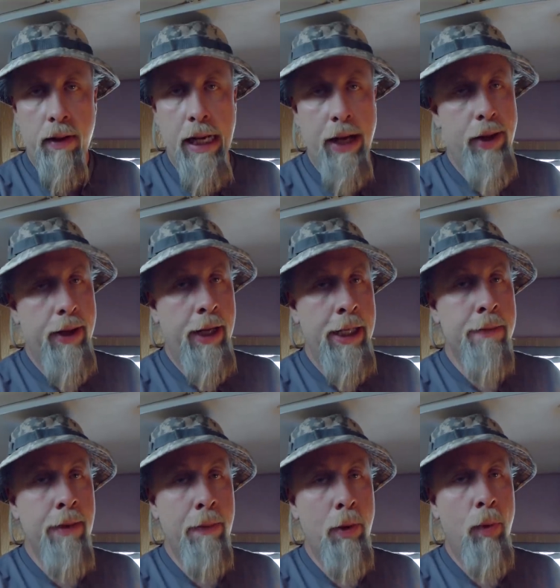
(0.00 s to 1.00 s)
Now you
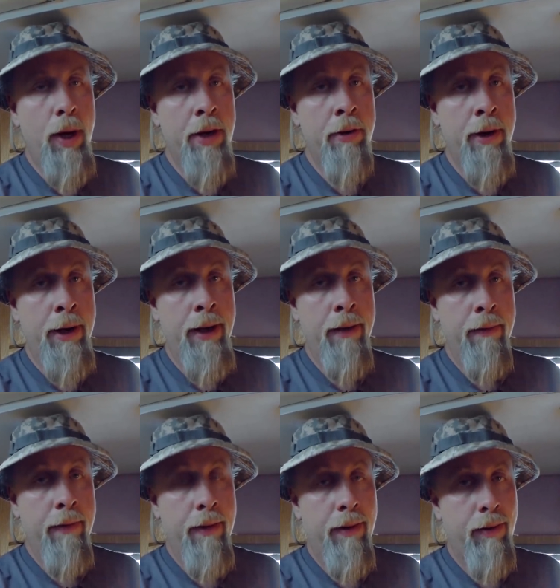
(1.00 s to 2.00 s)
guys may be wondering,
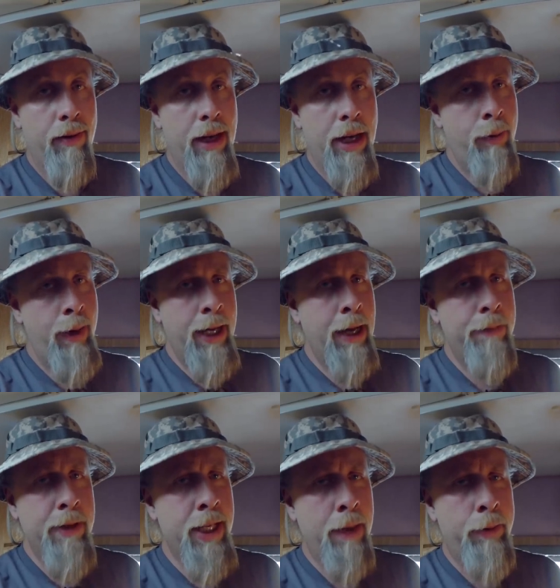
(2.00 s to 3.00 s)
how do I keep
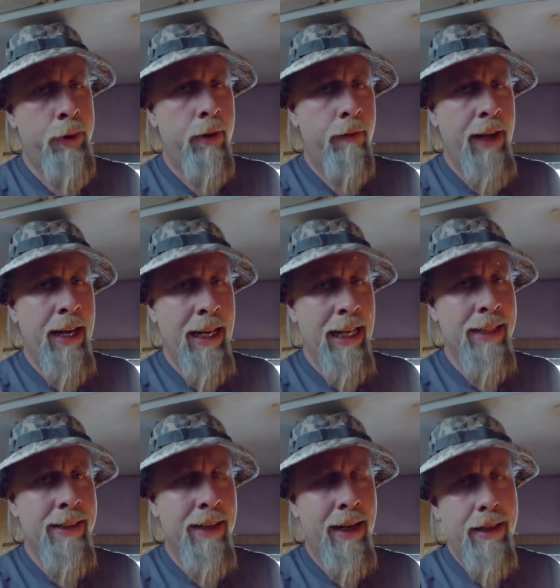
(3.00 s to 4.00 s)
the temperature of the van
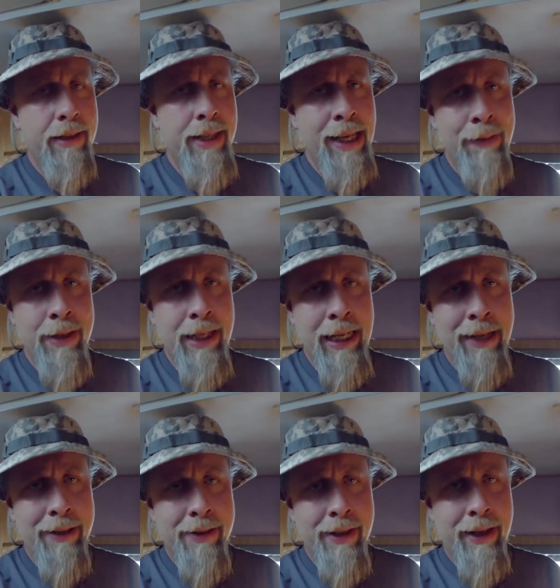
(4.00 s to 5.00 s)
inside the same as the
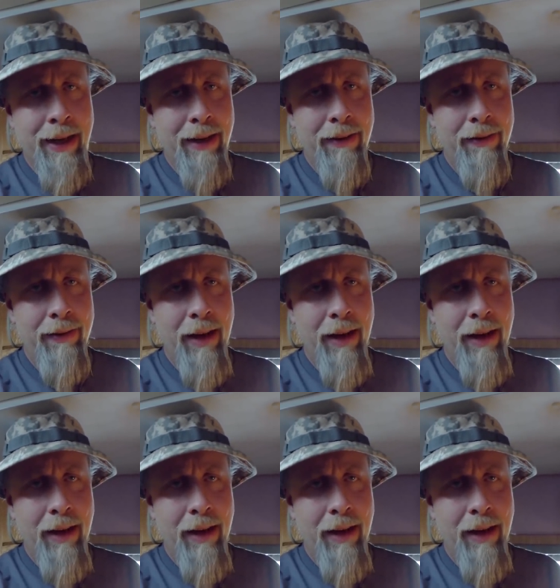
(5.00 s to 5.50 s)
outside?